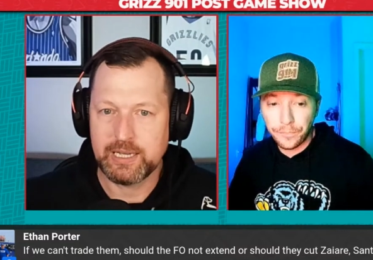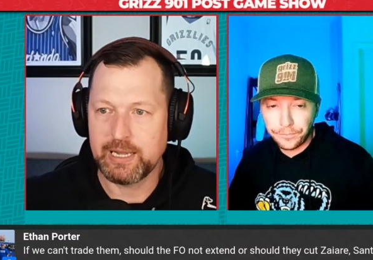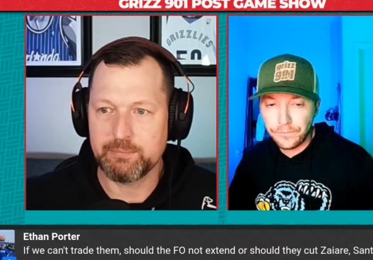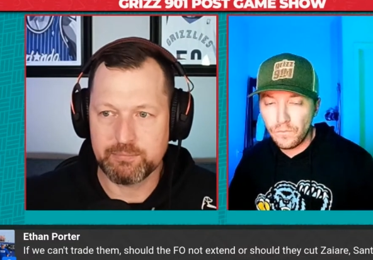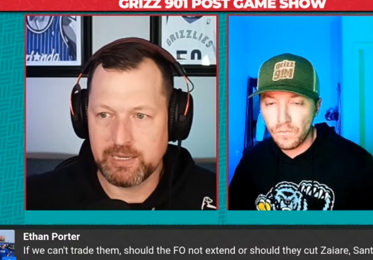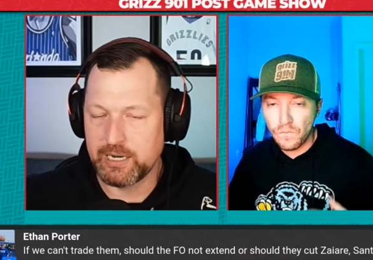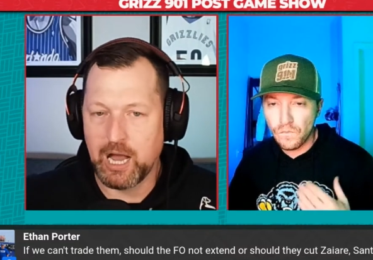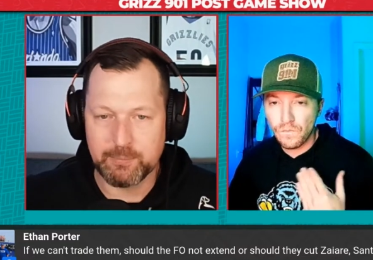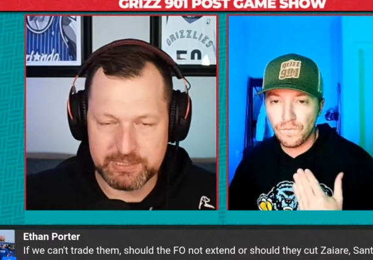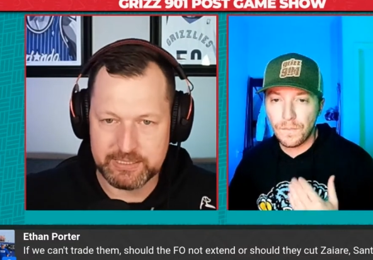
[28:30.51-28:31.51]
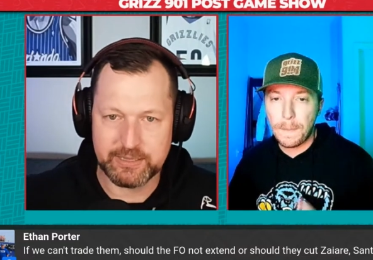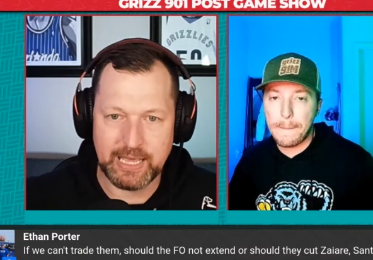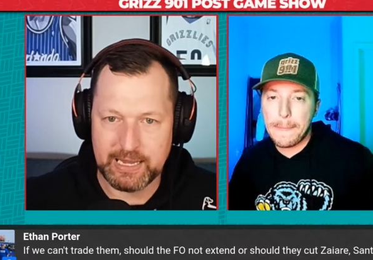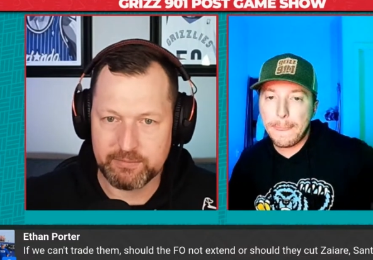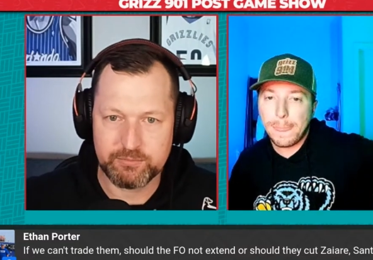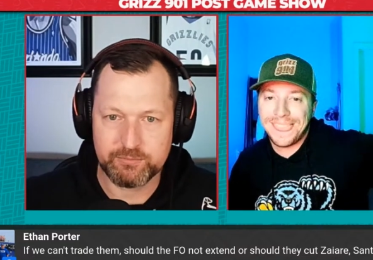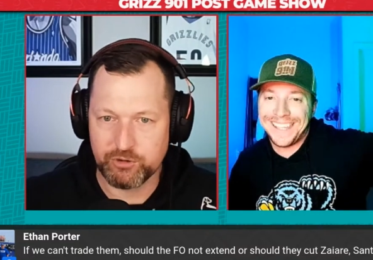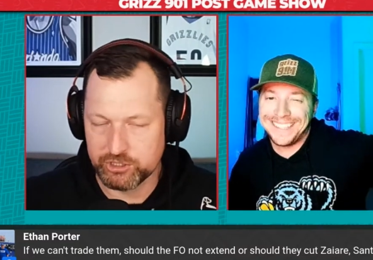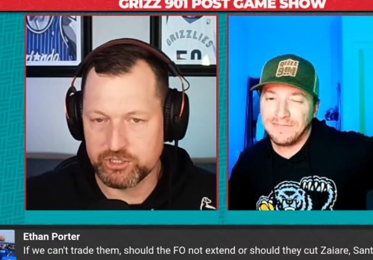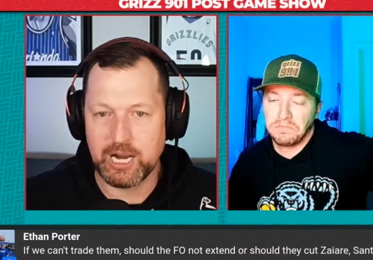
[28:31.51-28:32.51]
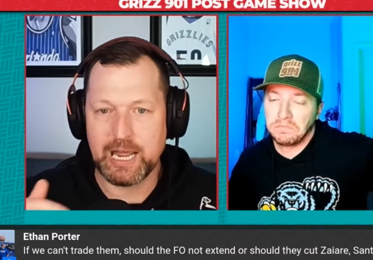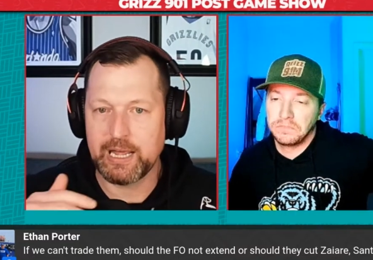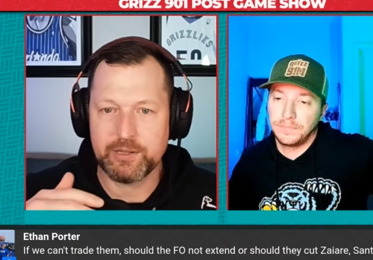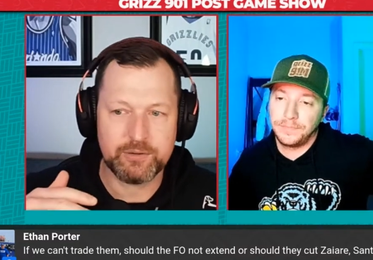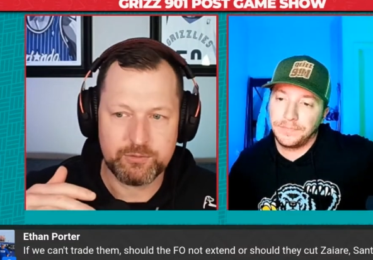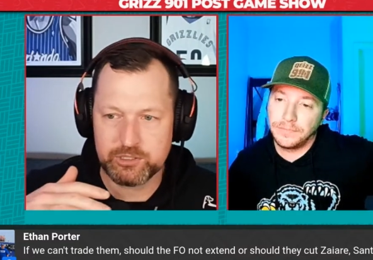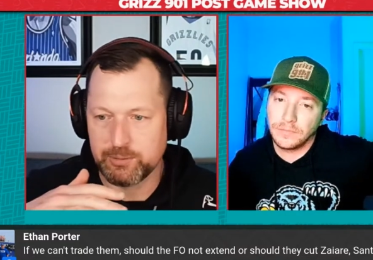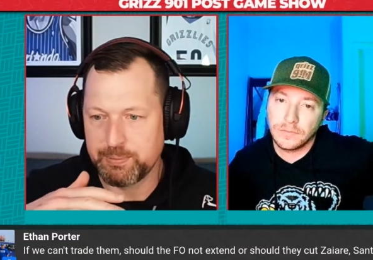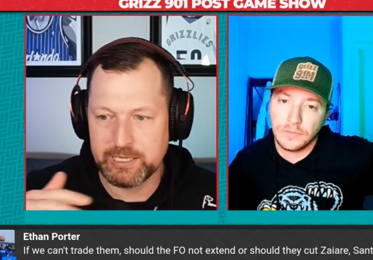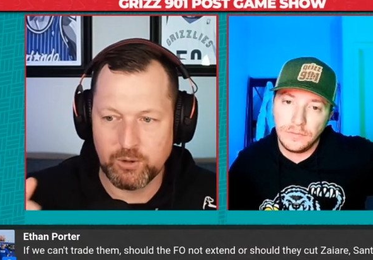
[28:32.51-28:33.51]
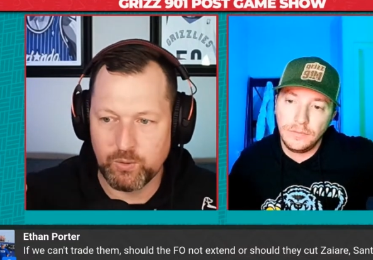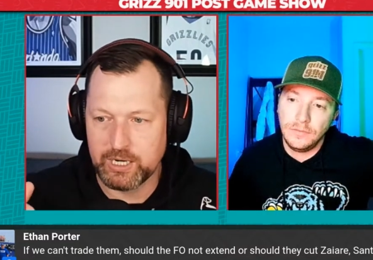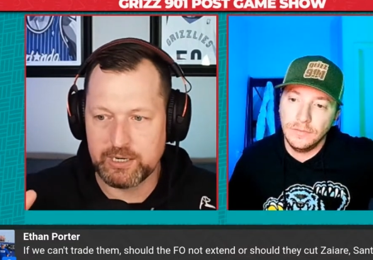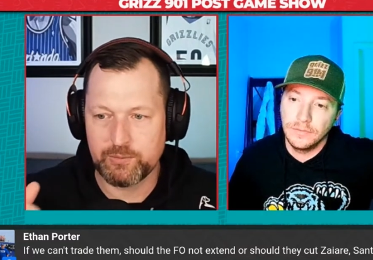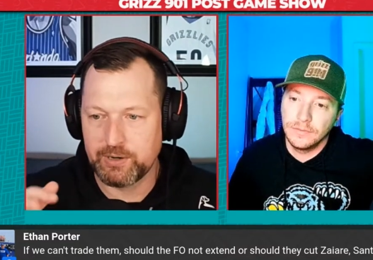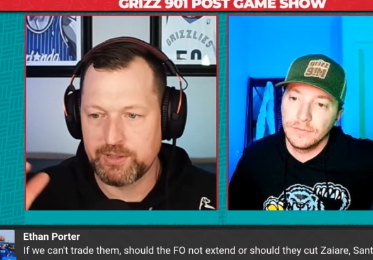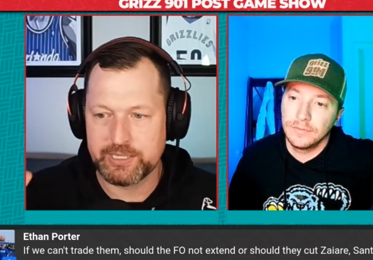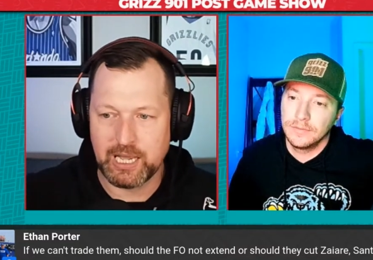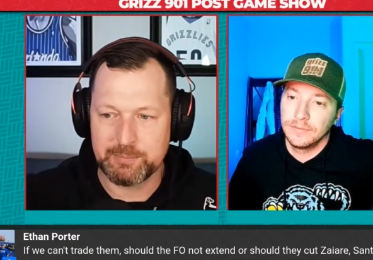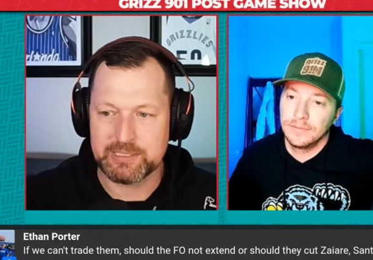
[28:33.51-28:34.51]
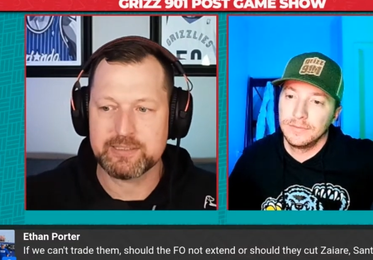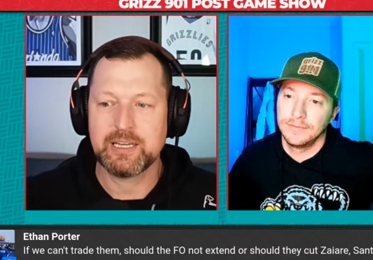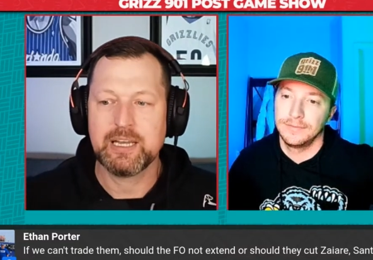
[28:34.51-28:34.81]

Speaker 1: and and opt into that first, uh, depending on what whatever the time is.